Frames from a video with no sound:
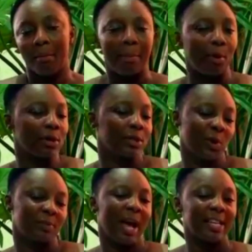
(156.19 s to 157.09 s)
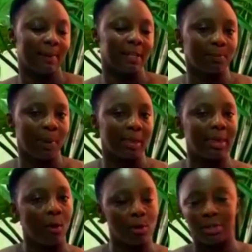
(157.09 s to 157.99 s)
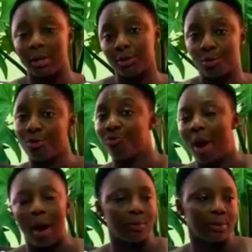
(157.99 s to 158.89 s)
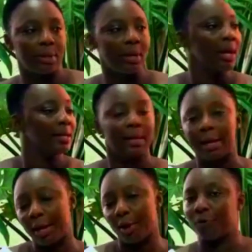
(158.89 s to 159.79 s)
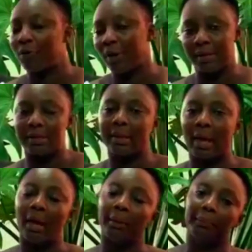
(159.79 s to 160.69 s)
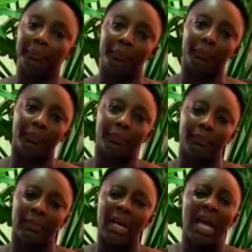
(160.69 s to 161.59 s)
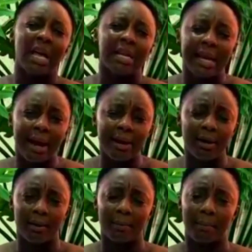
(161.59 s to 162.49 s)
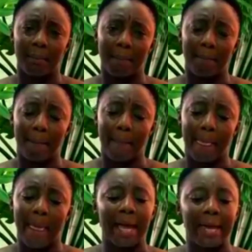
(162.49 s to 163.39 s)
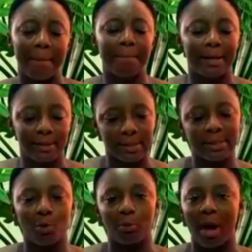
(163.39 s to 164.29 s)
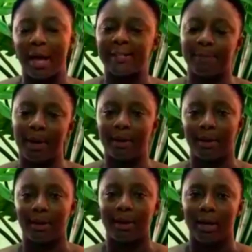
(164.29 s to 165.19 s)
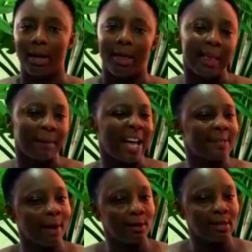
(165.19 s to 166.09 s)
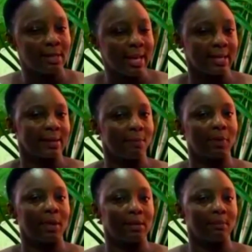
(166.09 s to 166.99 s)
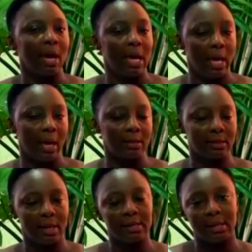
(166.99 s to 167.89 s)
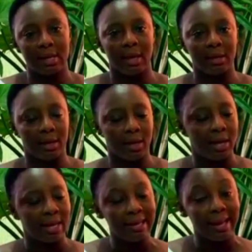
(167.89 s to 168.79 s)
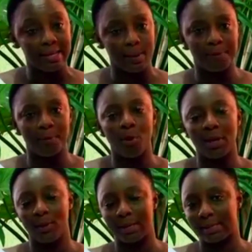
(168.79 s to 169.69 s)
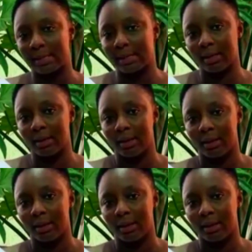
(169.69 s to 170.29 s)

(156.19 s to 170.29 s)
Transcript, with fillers: But because it was my husband's party, I was just going round, taking care of things there. Then I came back to sit with my husband. Then my husband said something to my ears and said that, get up from where you are sitting.